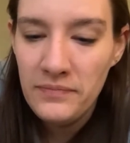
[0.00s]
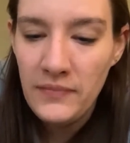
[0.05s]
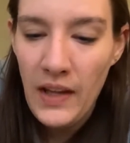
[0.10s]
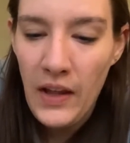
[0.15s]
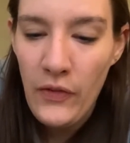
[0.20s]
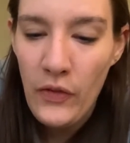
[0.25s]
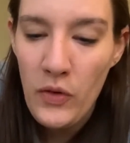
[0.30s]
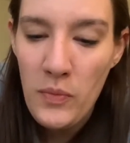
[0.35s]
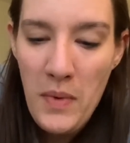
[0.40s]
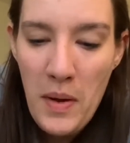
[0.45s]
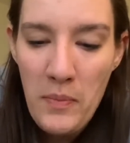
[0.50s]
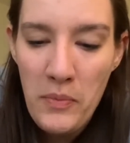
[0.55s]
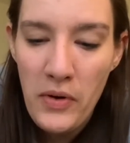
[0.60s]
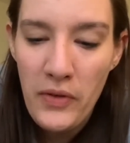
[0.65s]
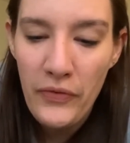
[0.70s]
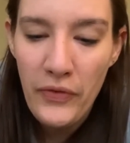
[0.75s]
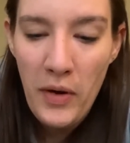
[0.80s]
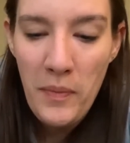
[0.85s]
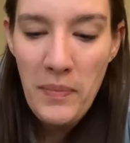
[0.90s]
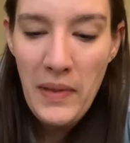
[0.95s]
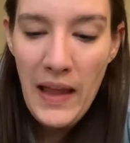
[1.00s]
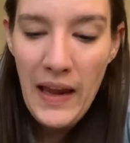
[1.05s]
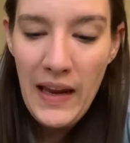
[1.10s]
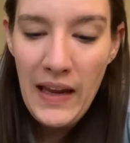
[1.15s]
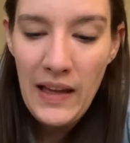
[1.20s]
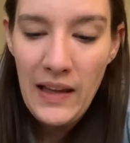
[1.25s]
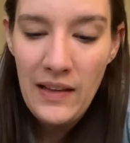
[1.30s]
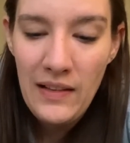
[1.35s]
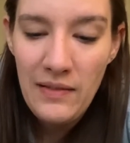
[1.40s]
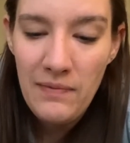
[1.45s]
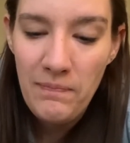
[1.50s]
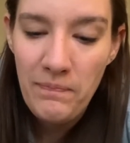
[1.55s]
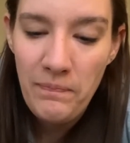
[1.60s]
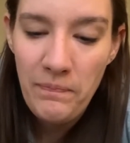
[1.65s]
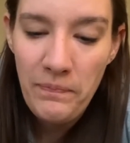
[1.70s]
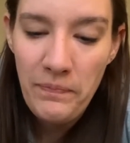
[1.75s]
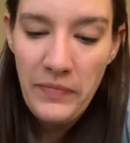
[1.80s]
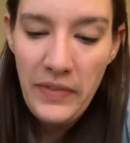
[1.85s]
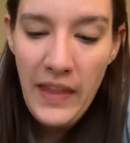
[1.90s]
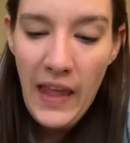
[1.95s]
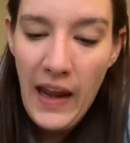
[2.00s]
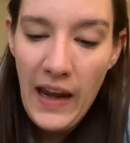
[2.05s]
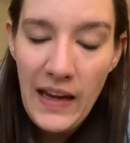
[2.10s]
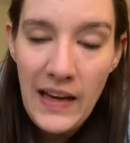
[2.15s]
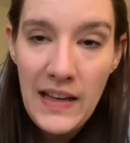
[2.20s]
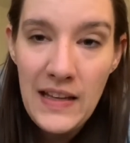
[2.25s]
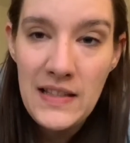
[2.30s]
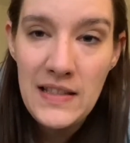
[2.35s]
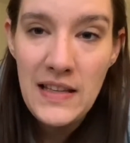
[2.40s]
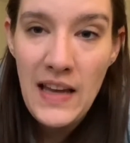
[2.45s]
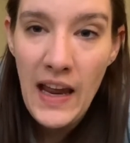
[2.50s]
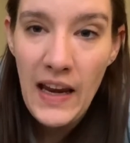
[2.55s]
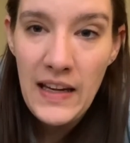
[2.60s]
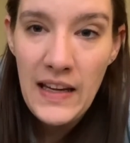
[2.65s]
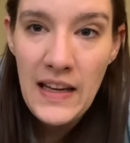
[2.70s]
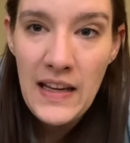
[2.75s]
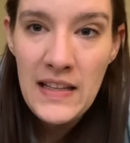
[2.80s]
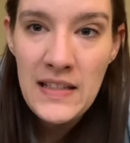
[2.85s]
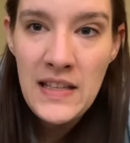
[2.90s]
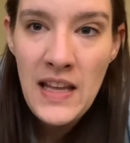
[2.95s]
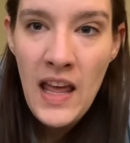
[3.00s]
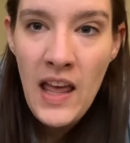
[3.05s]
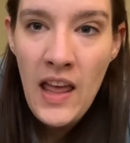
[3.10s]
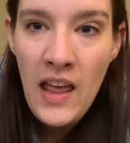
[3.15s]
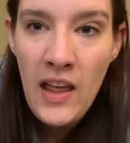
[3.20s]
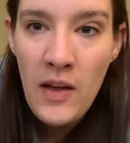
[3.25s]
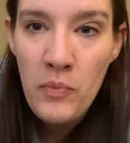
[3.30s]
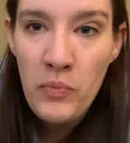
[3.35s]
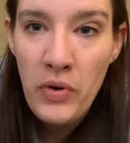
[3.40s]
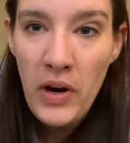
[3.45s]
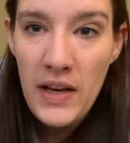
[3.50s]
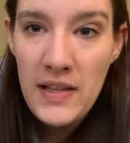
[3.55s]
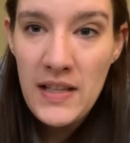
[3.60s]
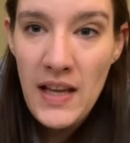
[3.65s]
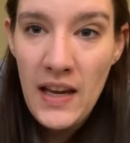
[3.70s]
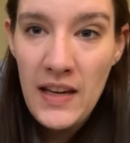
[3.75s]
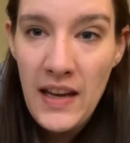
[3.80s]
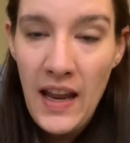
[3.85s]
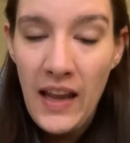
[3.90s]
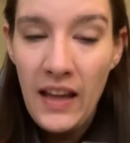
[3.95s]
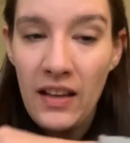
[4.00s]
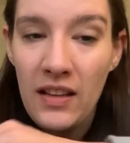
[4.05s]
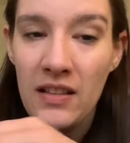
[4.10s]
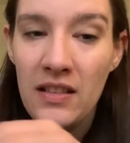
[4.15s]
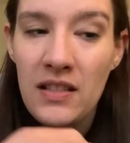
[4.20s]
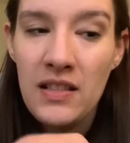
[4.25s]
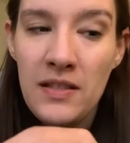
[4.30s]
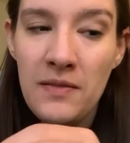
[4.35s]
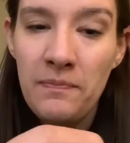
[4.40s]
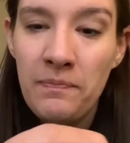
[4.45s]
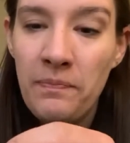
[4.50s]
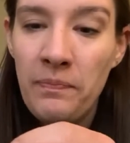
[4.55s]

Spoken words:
if you remember from like the 80s and 90s, press on nails.